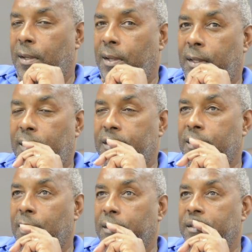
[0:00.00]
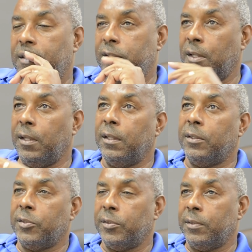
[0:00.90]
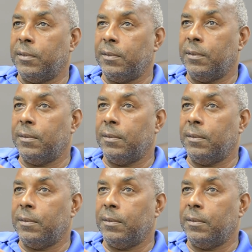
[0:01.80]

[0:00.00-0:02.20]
and it's not designed to.